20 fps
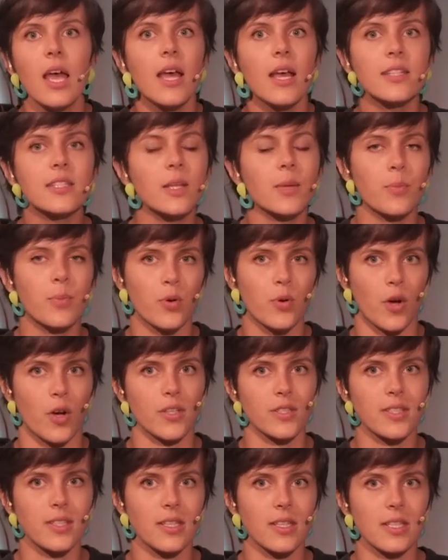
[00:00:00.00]
It's a
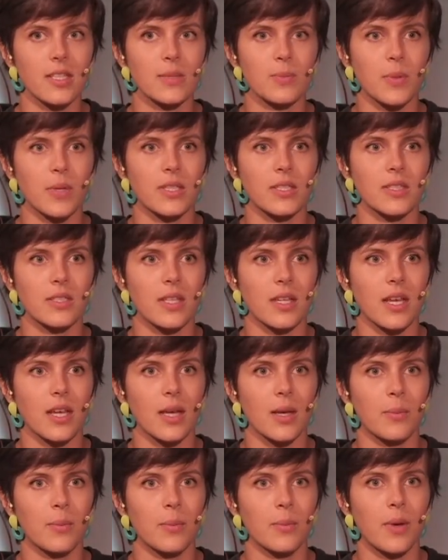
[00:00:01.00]
process, but
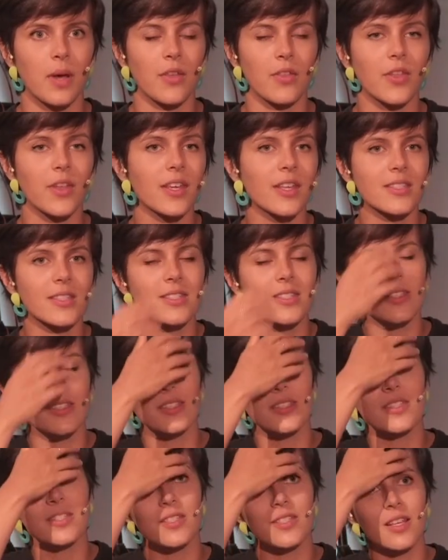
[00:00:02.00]
I think it's
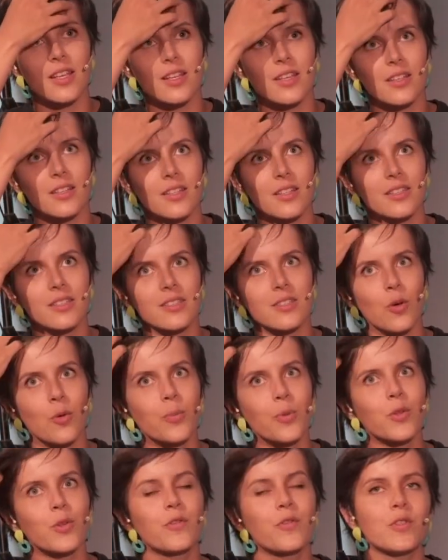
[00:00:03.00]
so
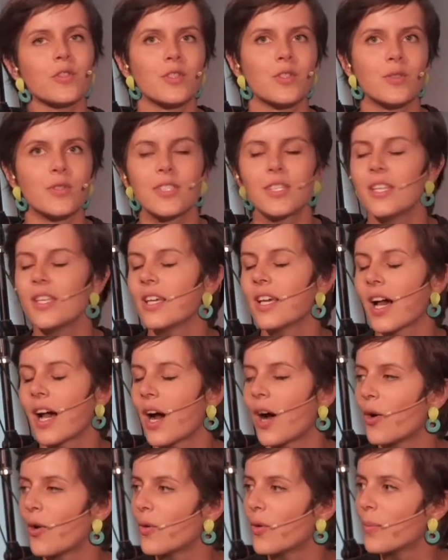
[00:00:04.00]
beautiful to see
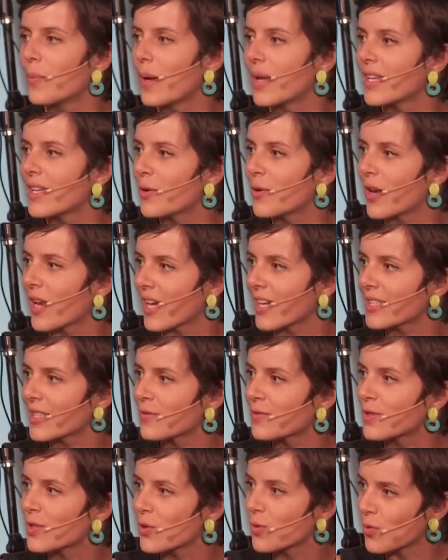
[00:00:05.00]
how many
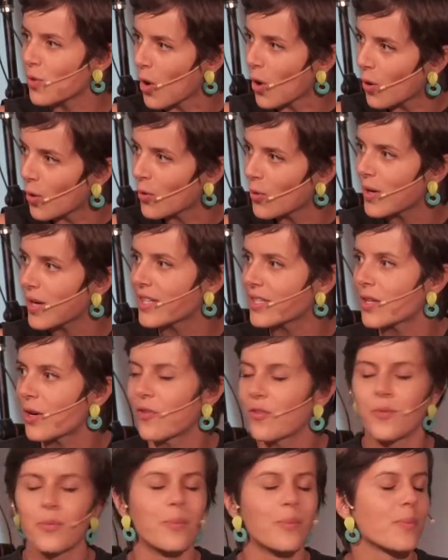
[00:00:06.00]
collectives grow and
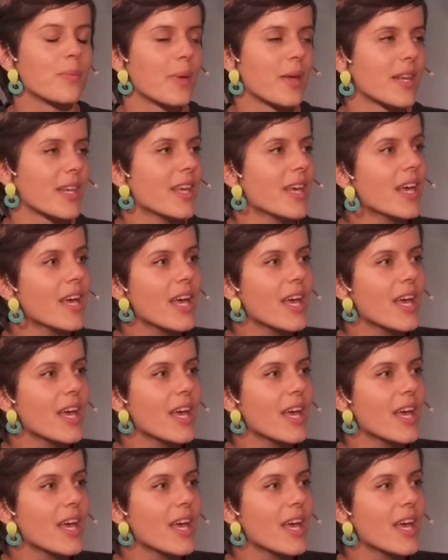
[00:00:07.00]
how many